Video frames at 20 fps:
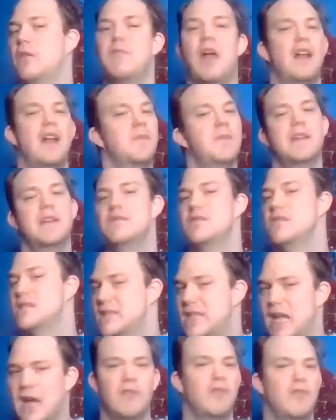them not to be
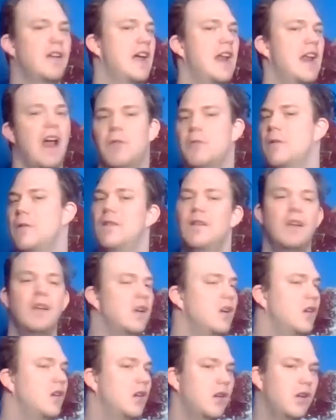segregated how,
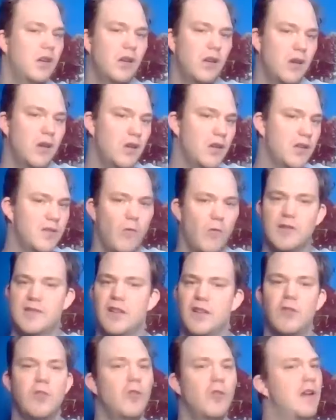yeah. or
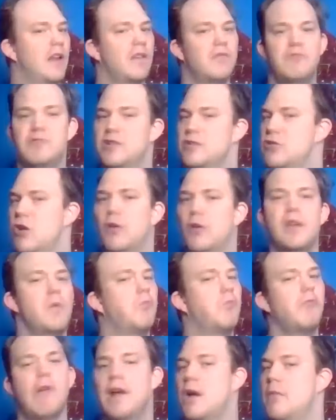secluded? You know, you
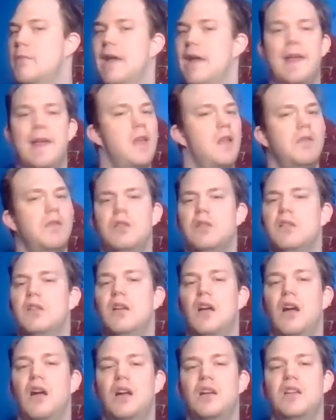bring them in.
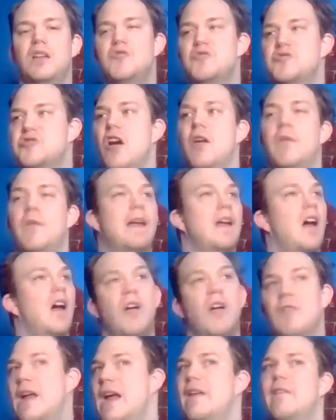You show them like,
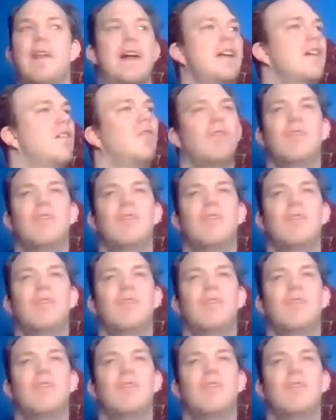okay, like,